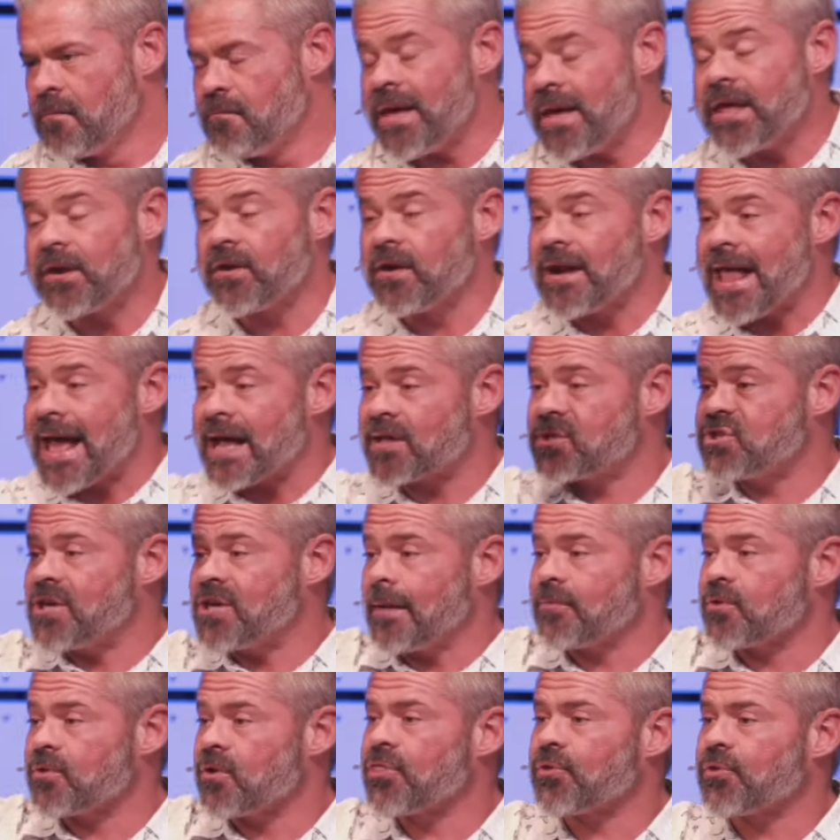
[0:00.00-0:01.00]
Peter in Acts
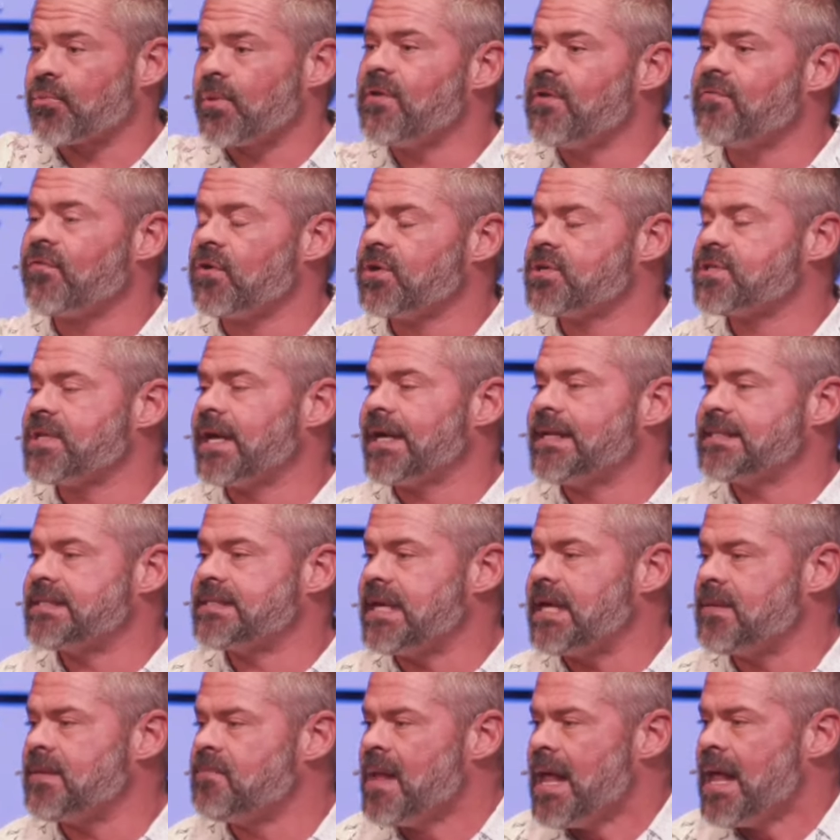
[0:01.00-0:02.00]
chapter 3, verse
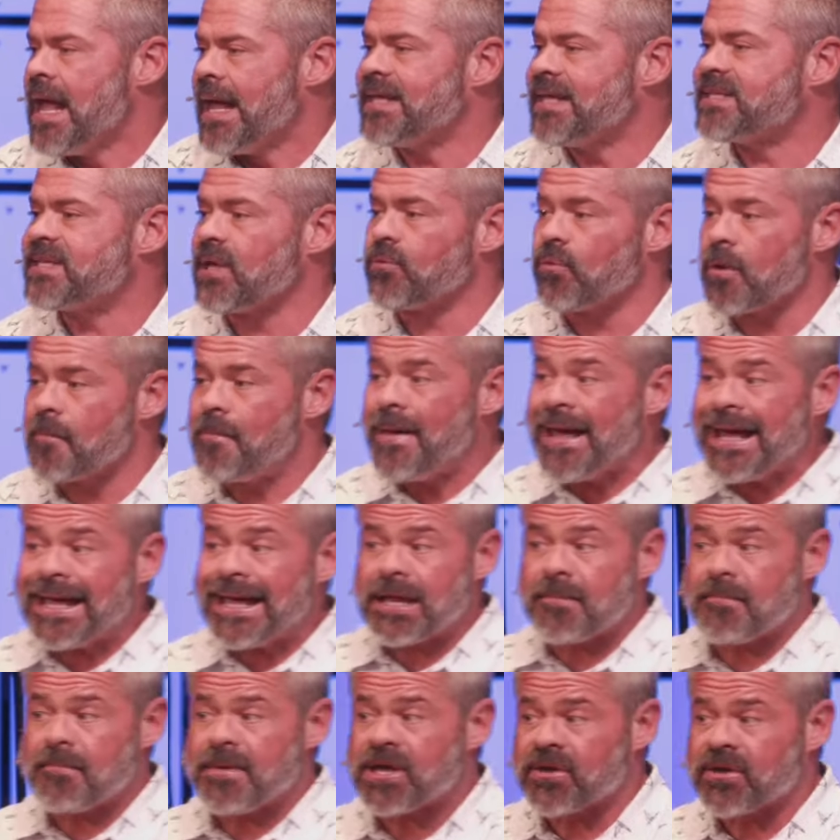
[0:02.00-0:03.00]
19, he said,
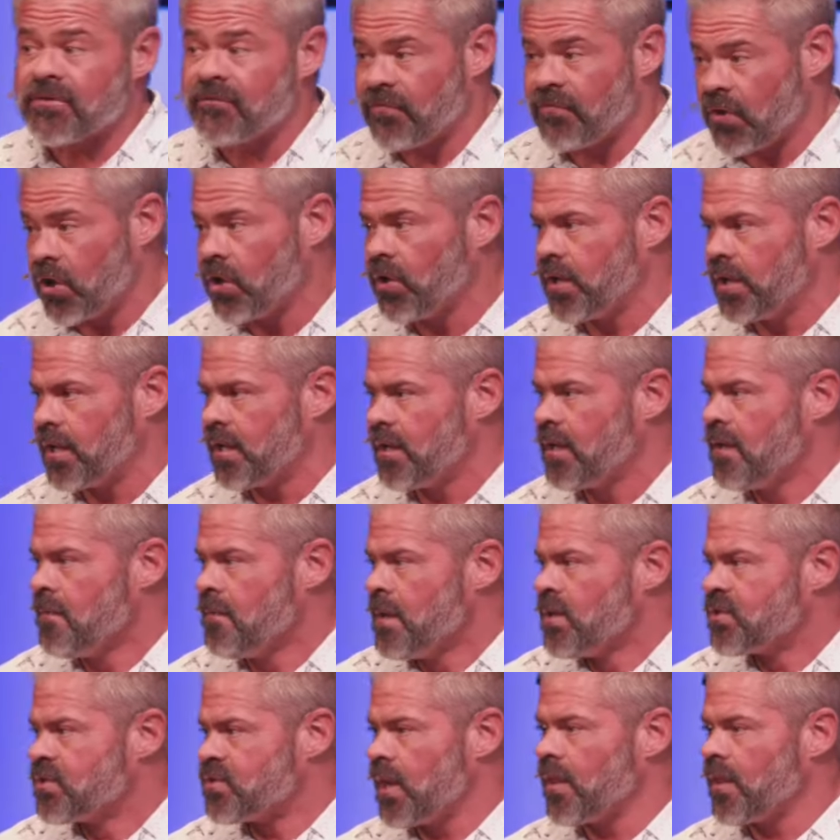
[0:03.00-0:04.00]
Repent and be converted.
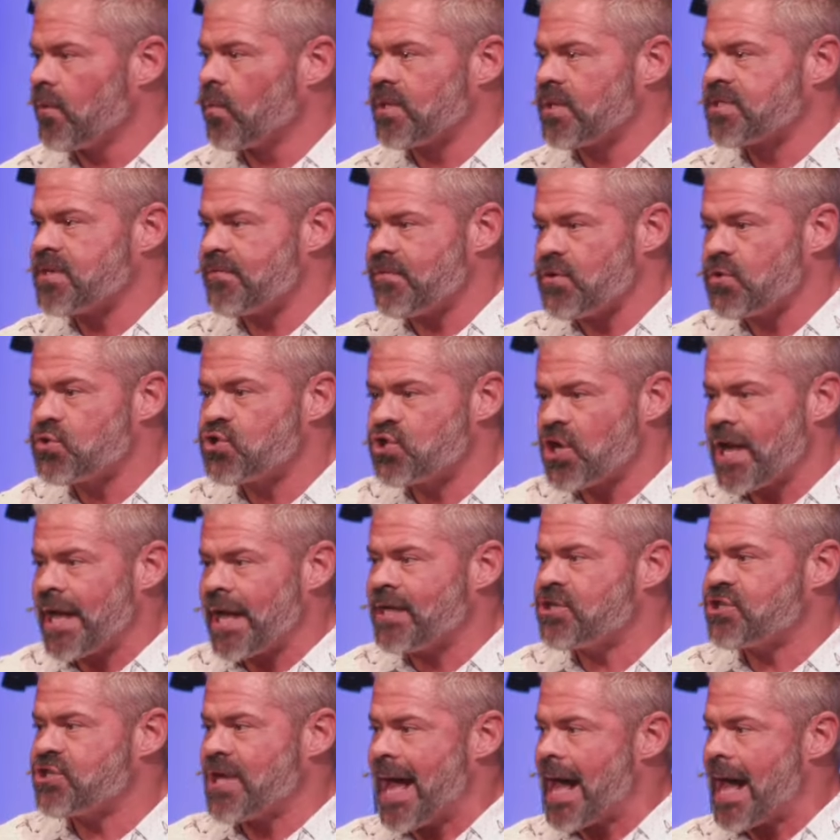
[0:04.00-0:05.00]
So, in other words, if you
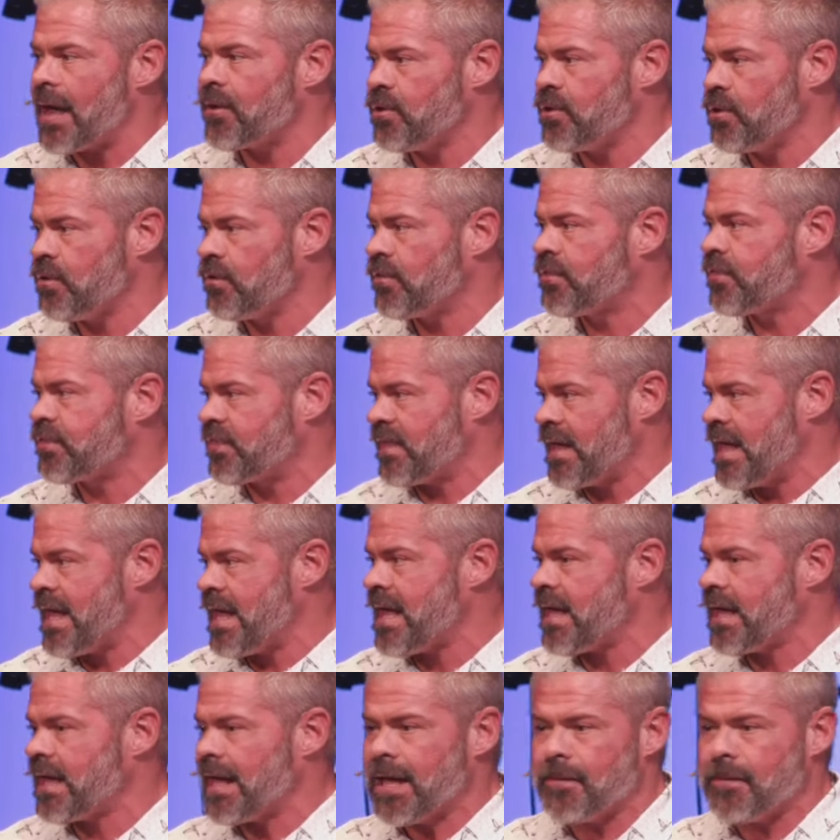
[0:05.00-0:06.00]
change how you
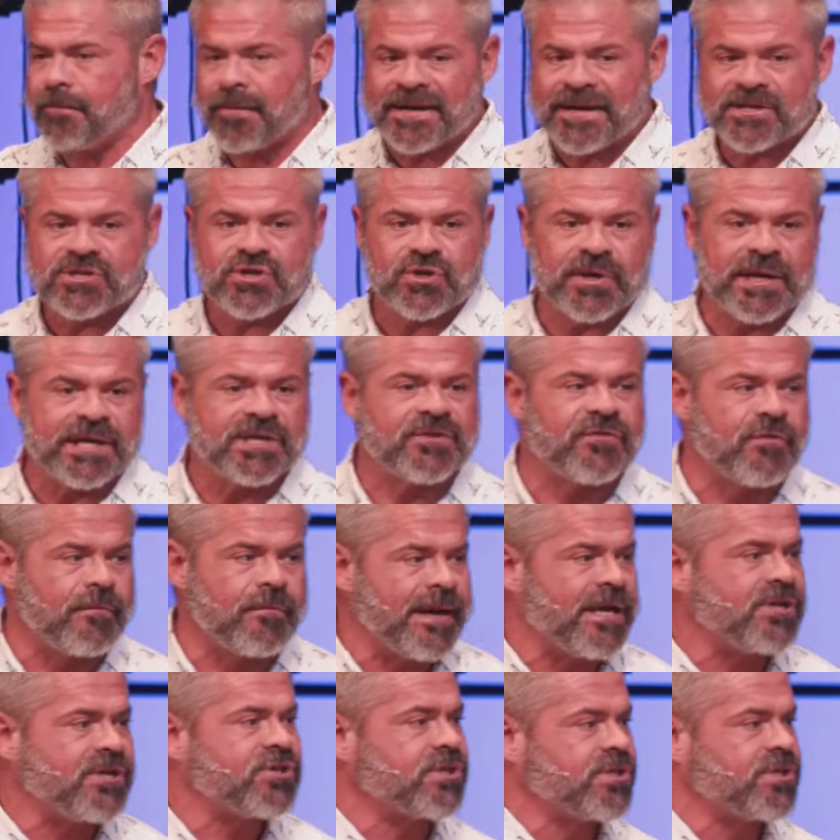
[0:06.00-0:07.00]
think, it brings
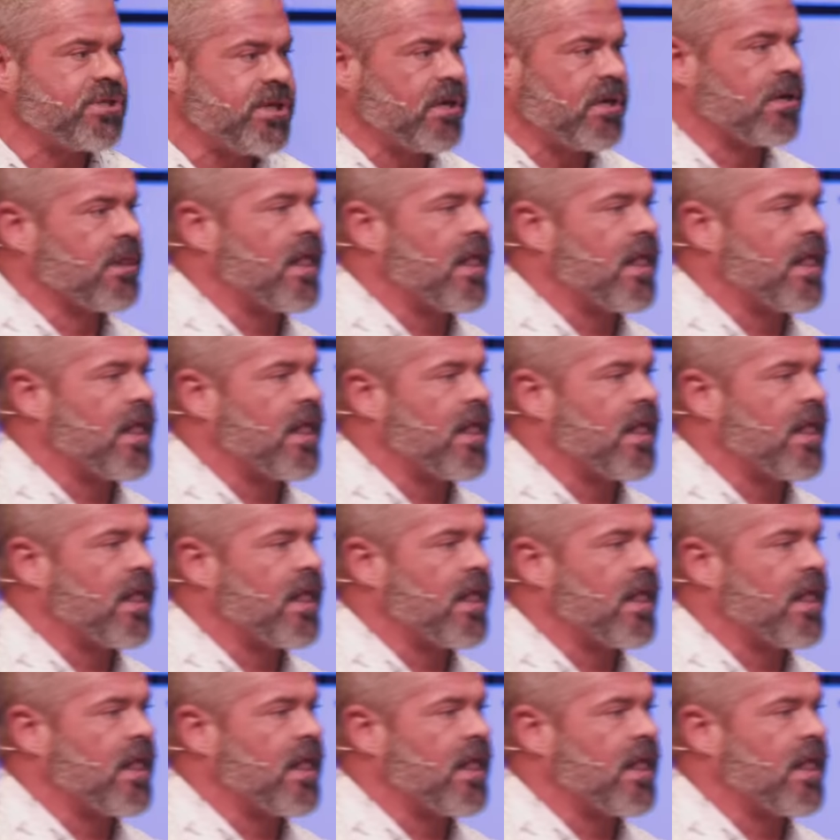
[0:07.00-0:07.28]
transformation to